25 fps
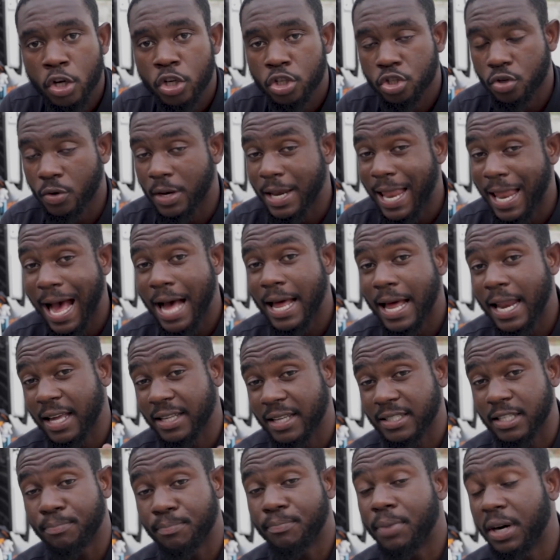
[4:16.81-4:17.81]
So that
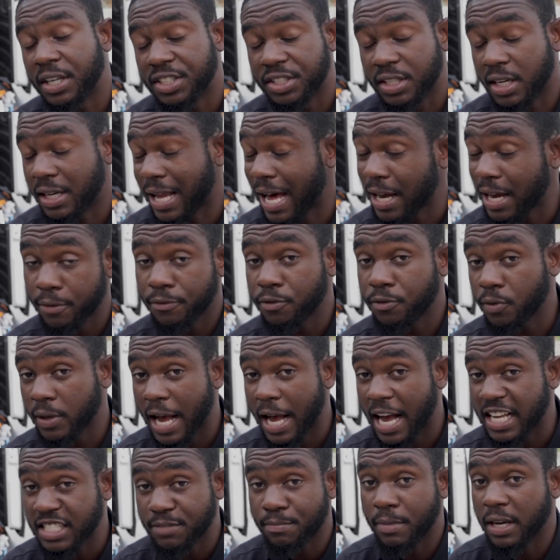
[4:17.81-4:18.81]
is a budget. A lot of you guys